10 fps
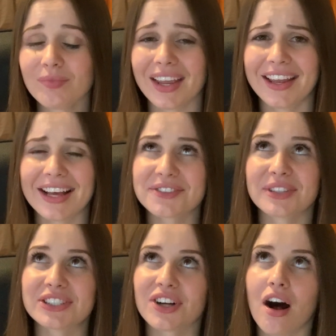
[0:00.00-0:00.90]
And as
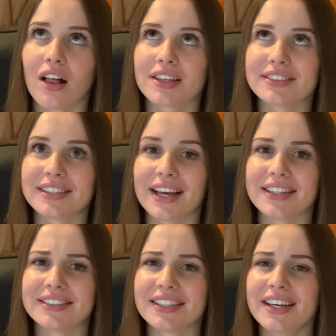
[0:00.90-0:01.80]
Rachel Hollis
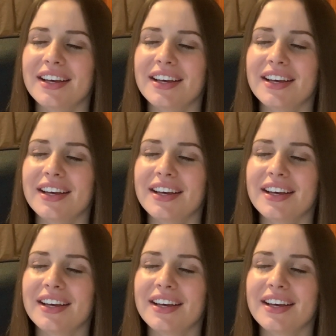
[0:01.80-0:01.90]
says,